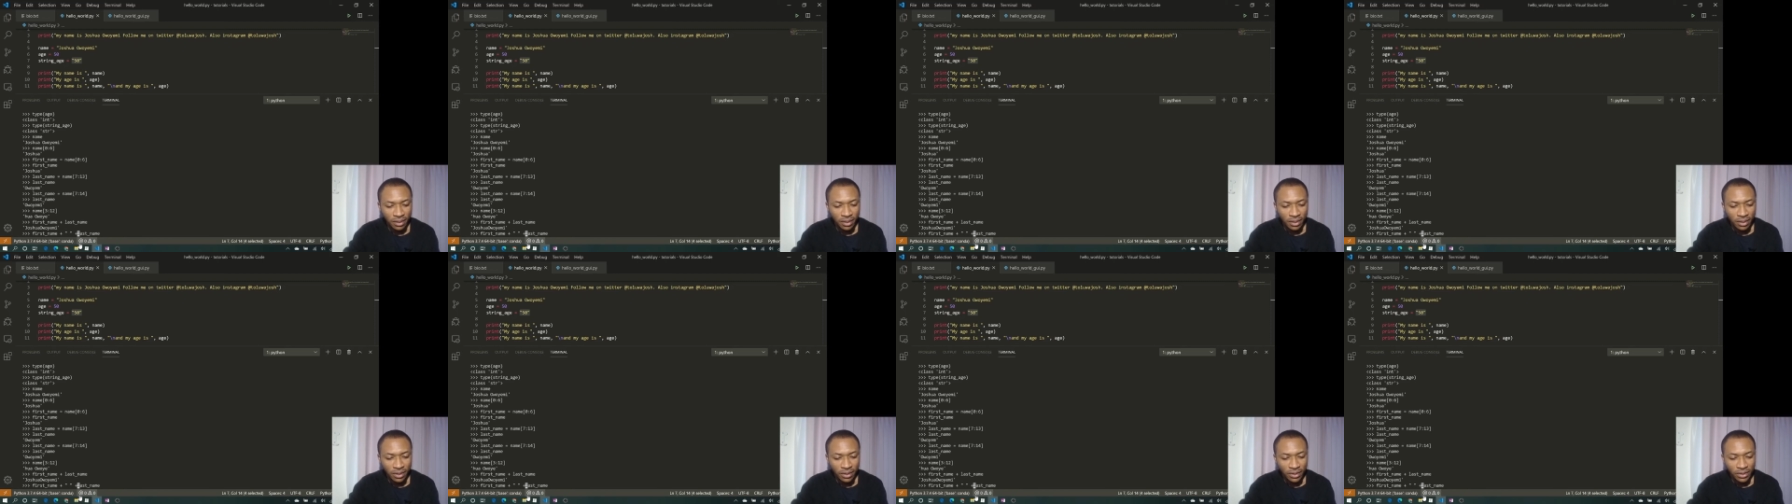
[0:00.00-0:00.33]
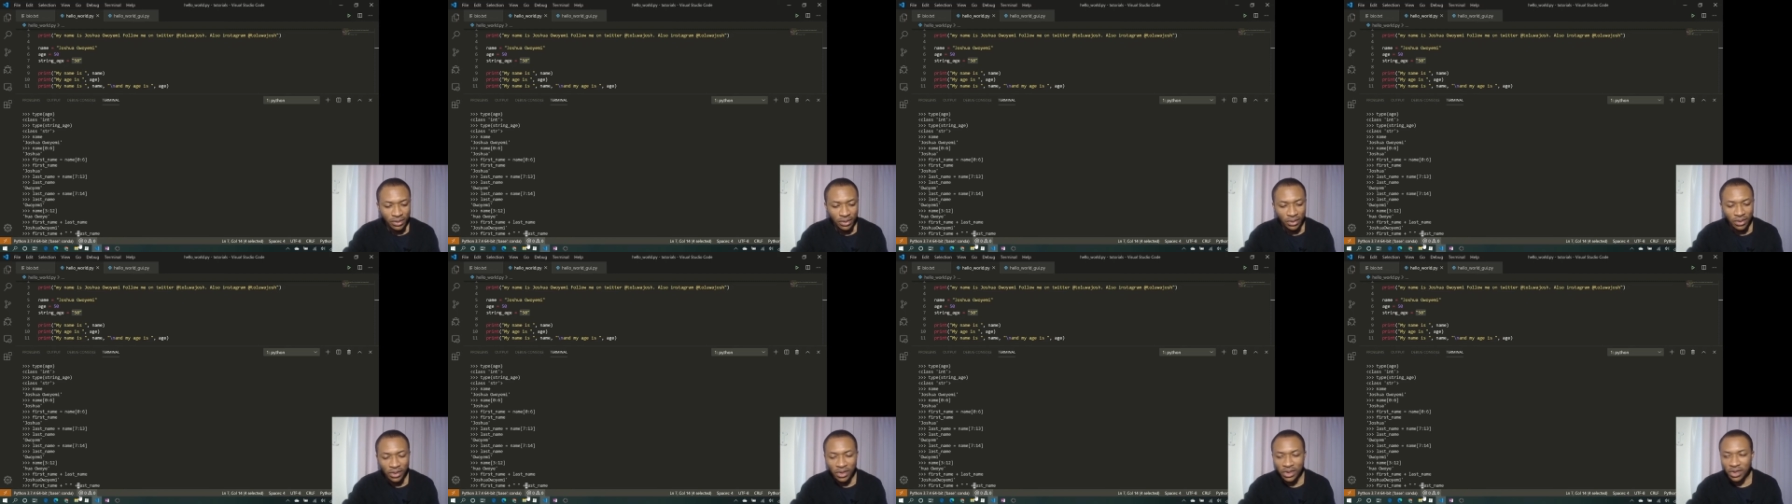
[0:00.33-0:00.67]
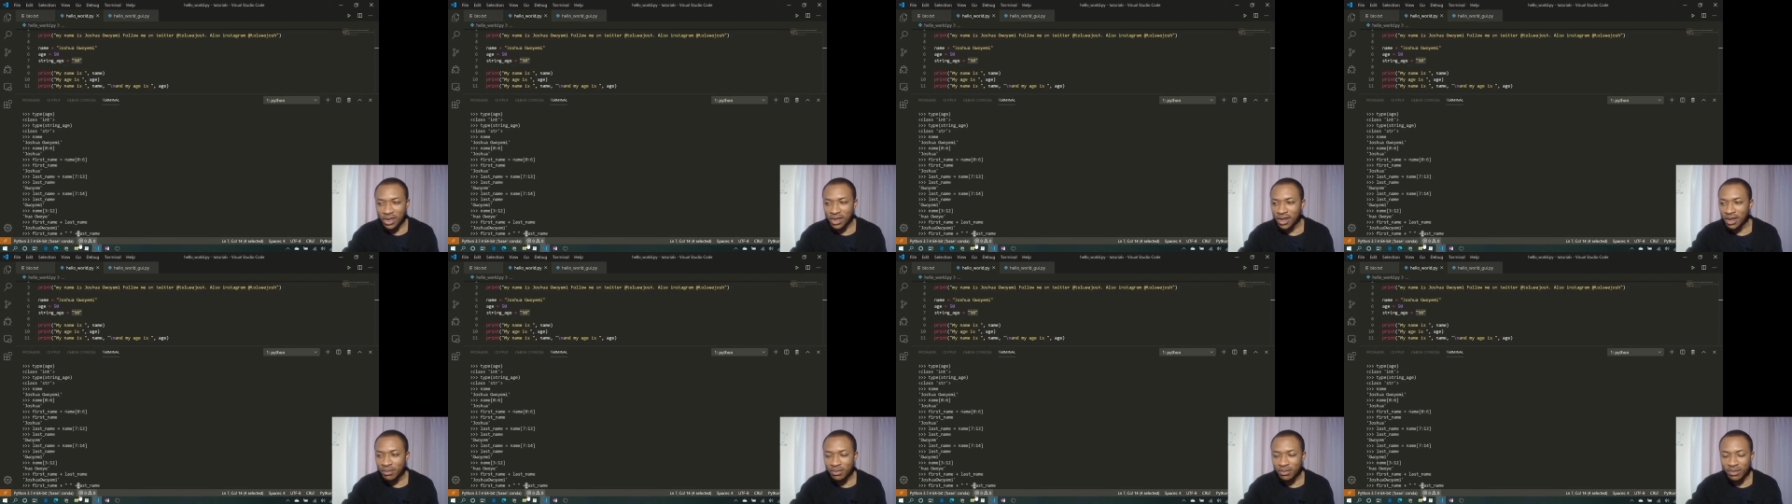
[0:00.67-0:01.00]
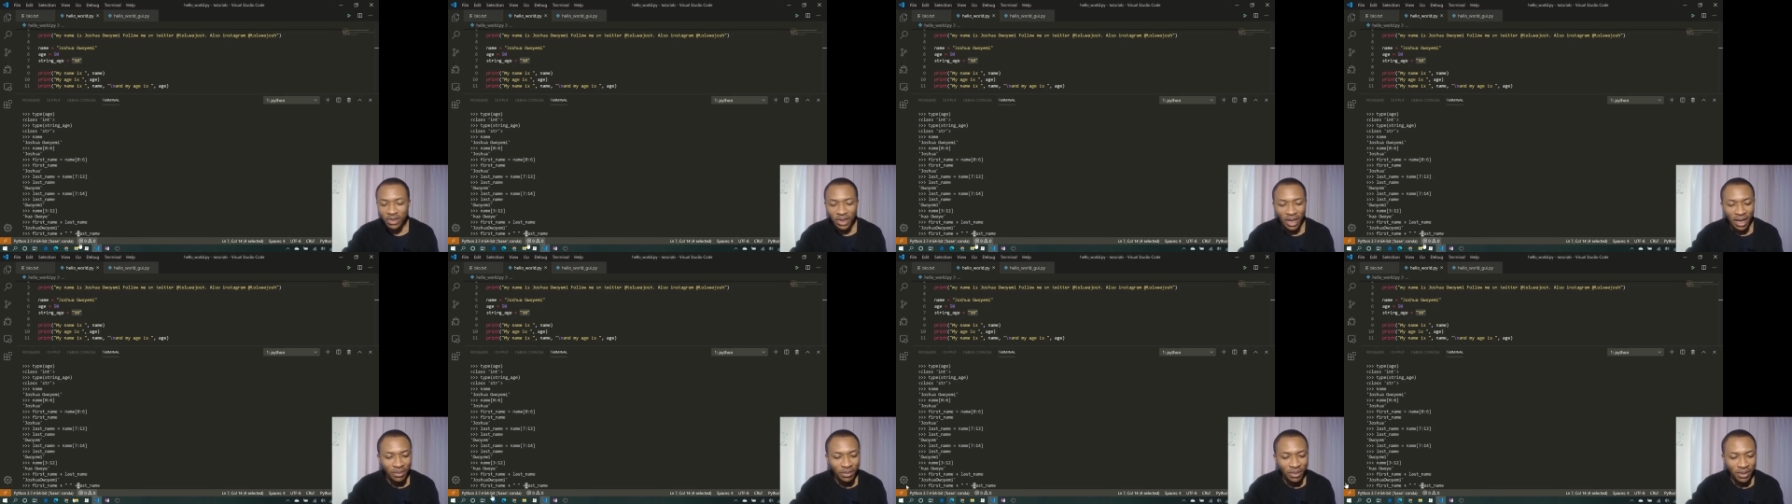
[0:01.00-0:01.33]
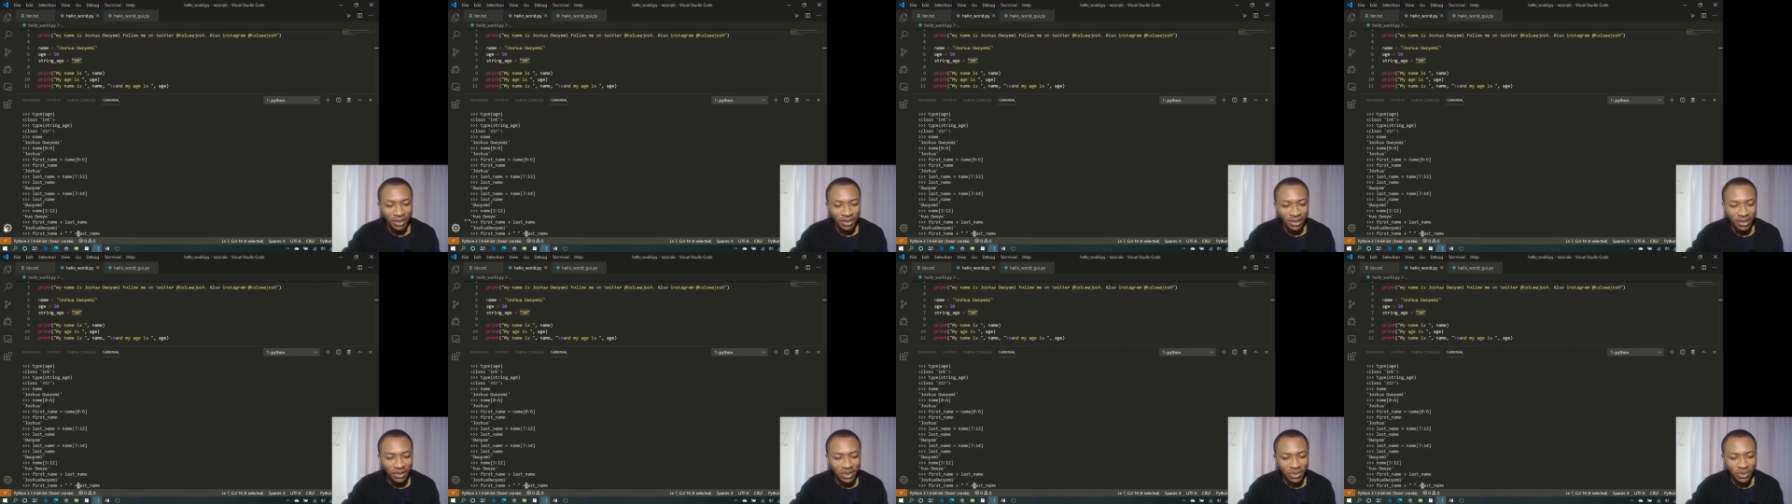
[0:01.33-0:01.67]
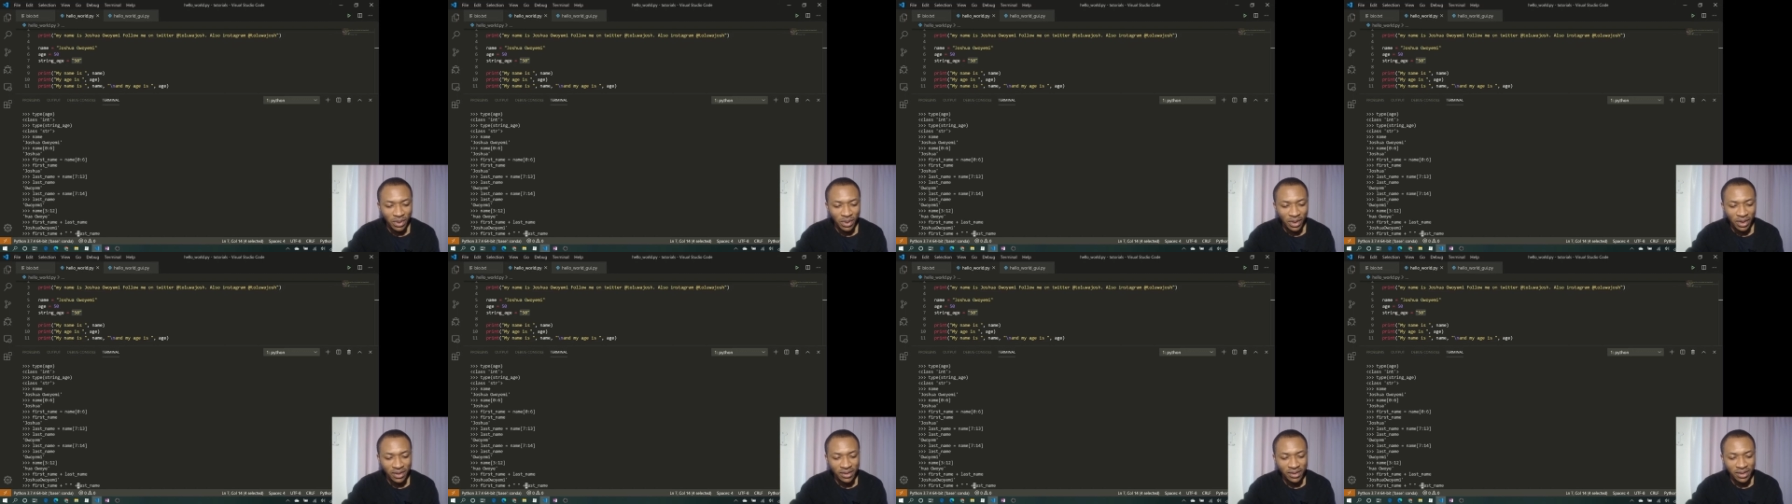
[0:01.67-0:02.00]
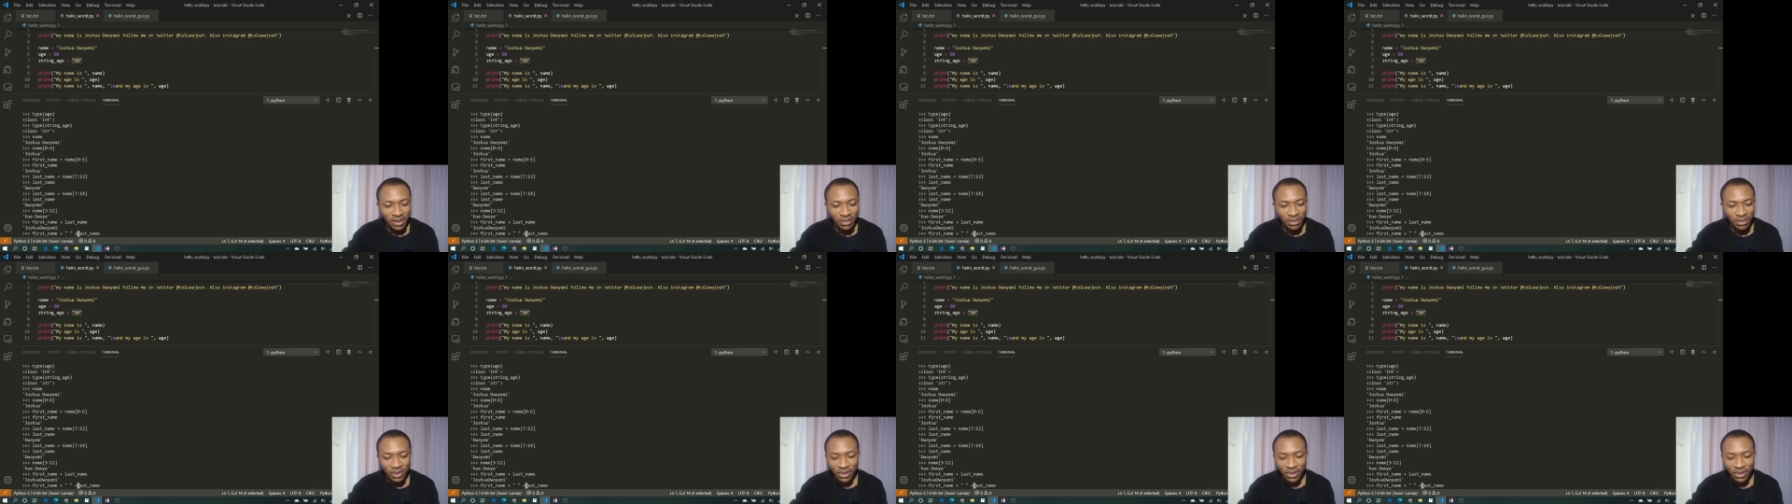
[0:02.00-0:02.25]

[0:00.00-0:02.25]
So here I'm typing the space in